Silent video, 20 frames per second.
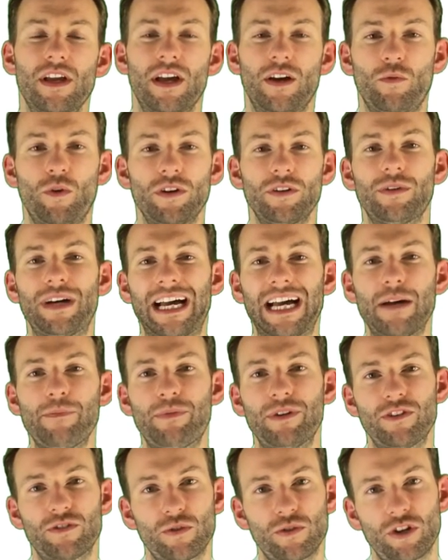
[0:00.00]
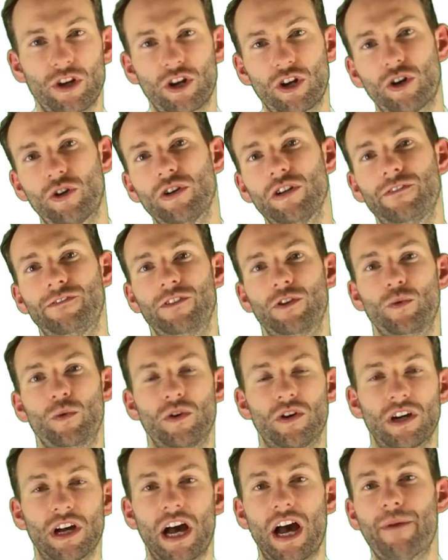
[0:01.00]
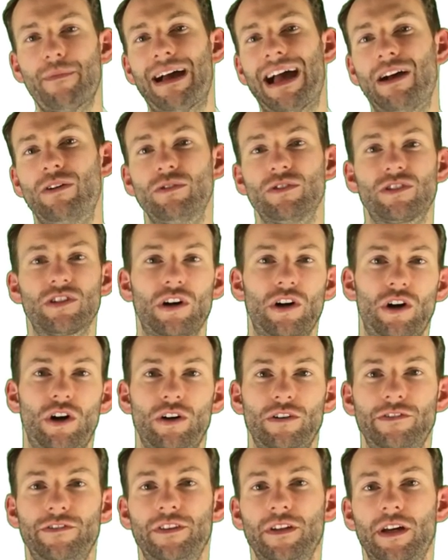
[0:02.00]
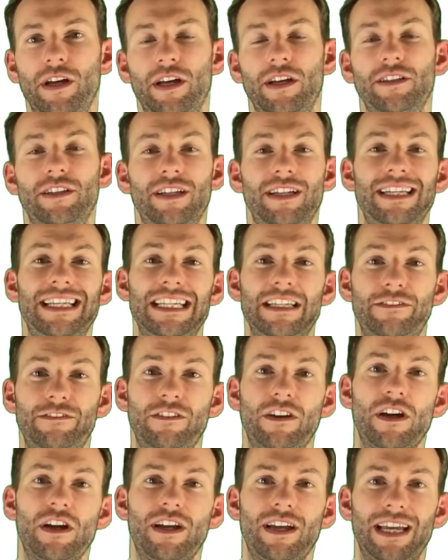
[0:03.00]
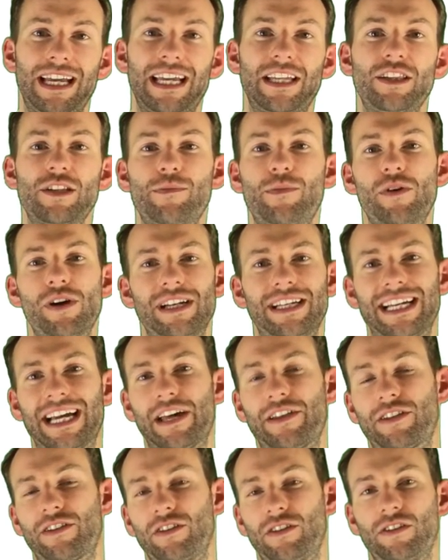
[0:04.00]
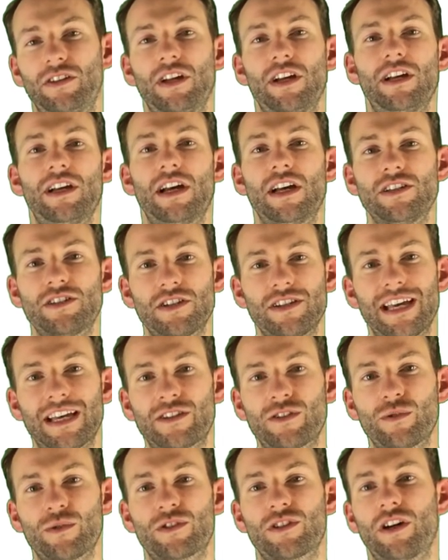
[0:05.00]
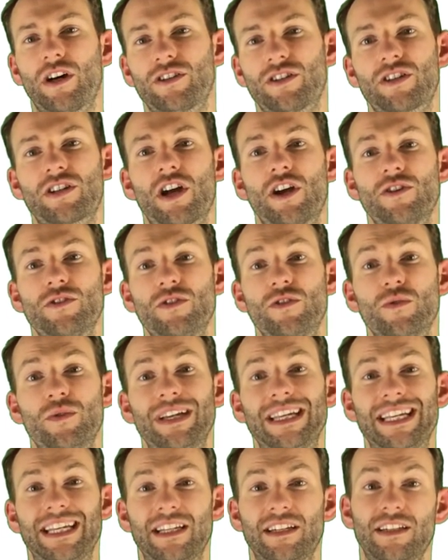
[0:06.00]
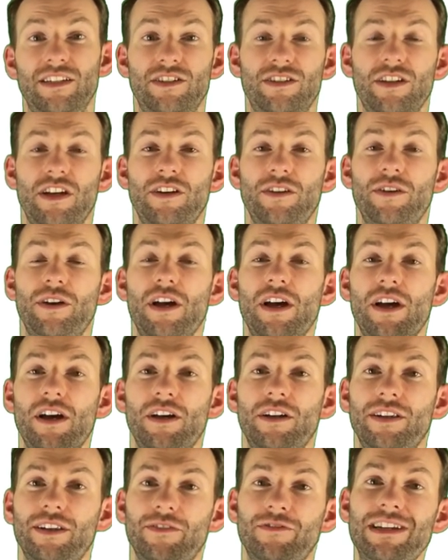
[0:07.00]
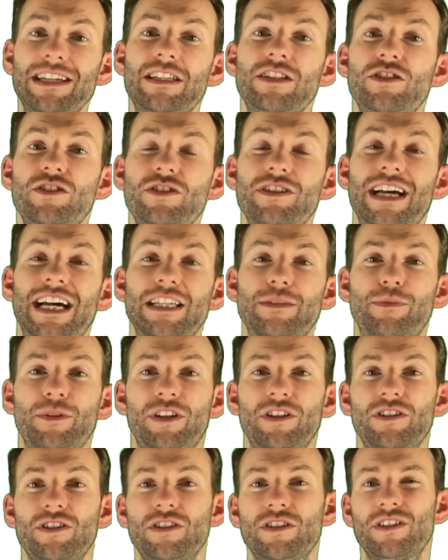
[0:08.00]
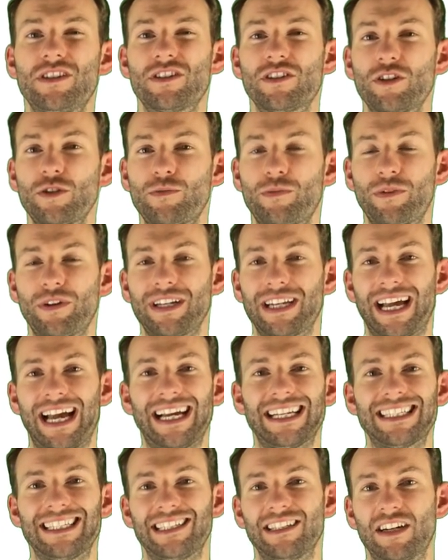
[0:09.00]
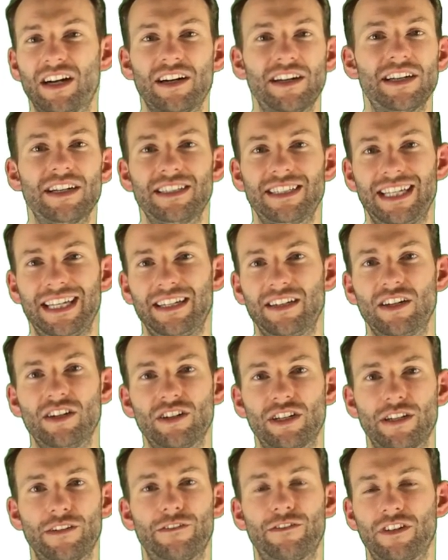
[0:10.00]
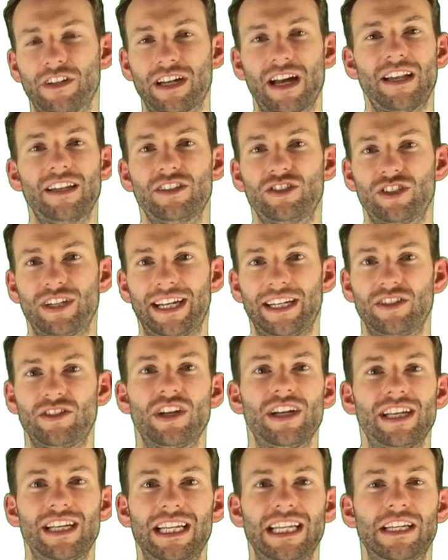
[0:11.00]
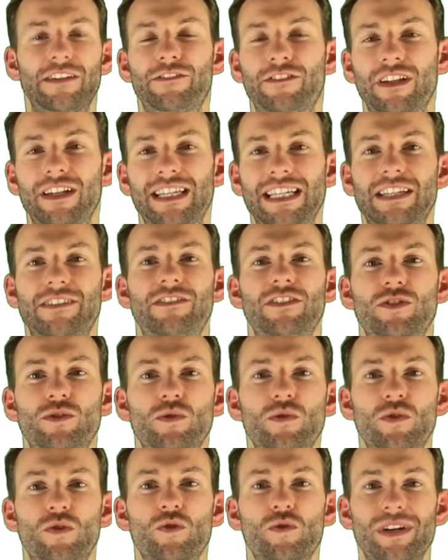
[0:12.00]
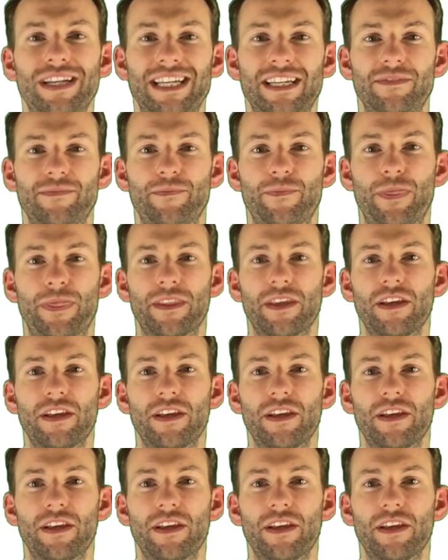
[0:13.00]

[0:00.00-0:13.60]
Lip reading: What will happen is all the chlorophyll will come out of the leaf in the boiling ethanol, and so the ethanol starts to go green. And so the reason you do that is because there's no point adding iodine and looking for a color change if the leaf is all green.